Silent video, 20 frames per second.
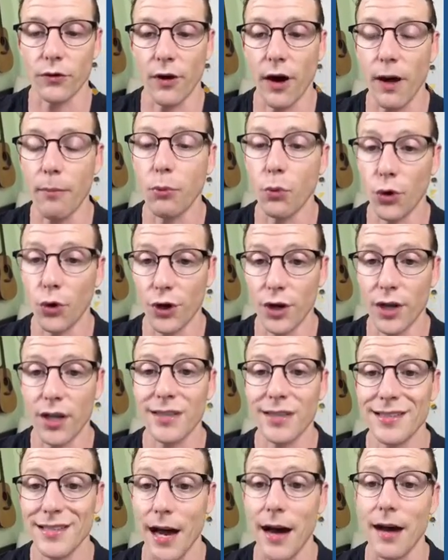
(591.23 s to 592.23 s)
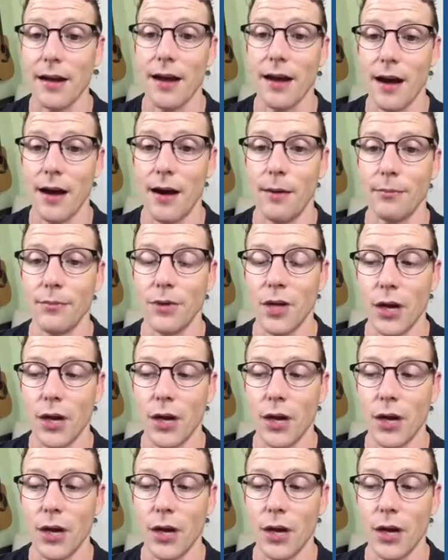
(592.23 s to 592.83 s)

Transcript: Upwork.com,